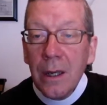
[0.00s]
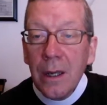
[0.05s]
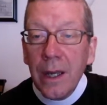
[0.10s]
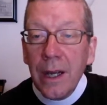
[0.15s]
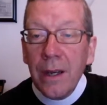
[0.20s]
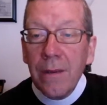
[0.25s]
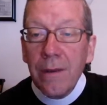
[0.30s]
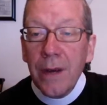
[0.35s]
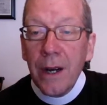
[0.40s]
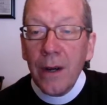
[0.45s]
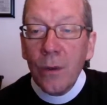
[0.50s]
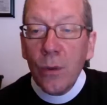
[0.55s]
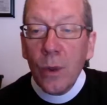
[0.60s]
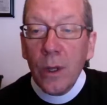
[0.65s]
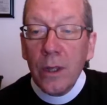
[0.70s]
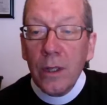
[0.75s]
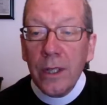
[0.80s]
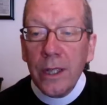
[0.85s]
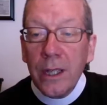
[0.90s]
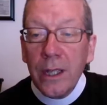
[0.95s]
and of our
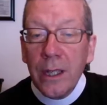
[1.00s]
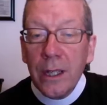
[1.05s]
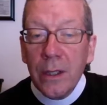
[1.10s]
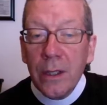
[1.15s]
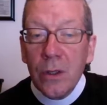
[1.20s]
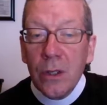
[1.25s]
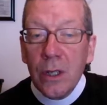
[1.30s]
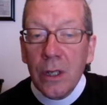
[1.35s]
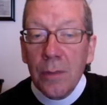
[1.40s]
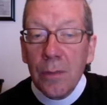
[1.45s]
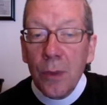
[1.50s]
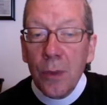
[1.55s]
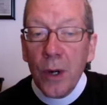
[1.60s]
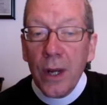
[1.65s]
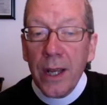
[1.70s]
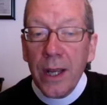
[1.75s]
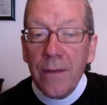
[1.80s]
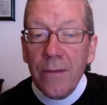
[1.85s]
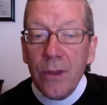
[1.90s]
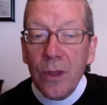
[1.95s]
willingness to
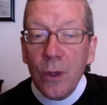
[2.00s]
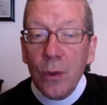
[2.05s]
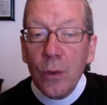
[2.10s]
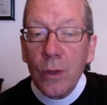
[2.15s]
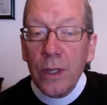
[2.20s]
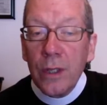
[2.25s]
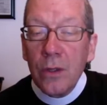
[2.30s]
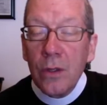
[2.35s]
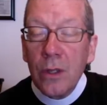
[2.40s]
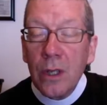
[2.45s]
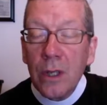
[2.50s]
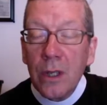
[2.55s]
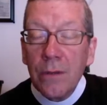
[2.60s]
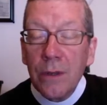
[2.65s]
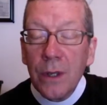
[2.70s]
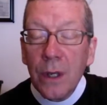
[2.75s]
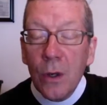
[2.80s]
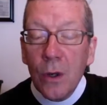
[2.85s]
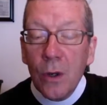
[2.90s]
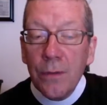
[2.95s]
brave the risk
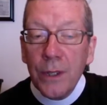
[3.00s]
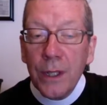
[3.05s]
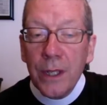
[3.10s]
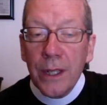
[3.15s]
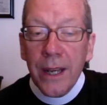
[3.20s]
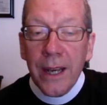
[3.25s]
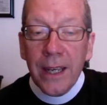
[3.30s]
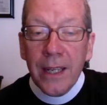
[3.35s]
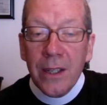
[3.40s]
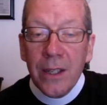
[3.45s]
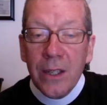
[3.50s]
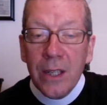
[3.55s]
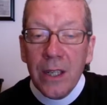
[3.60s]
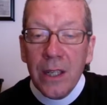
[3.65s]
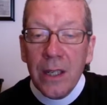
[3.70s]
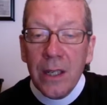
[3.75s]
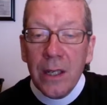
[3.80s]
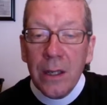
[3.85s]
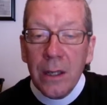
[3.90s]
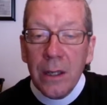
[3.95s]
of
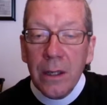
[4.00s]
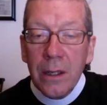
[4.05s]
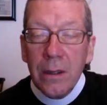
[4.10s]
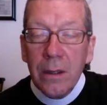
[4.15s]
COVID-19,